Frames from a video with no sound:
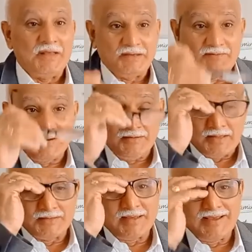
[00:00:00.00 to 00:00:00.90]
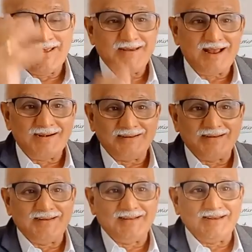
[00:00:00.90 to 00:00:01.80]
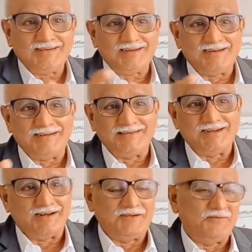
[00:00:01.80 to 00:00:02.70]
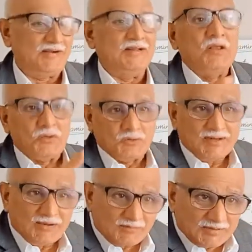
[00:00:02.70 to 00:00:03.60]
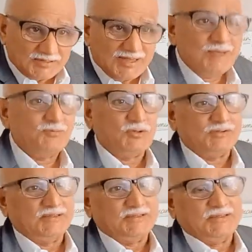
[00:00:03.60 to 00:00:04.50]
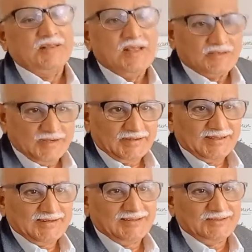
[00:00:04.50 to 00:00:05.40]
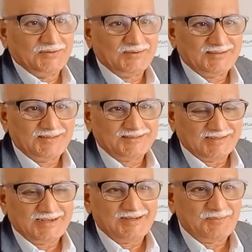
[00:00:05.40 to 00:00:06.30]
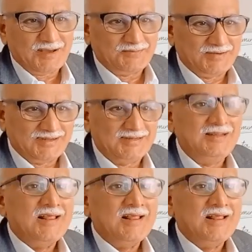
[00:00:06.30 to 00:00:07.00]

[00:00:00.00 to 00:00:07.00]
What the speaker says: Even the area under irrigation and the rainfed, you take from the same sources. State agriculture university, state department,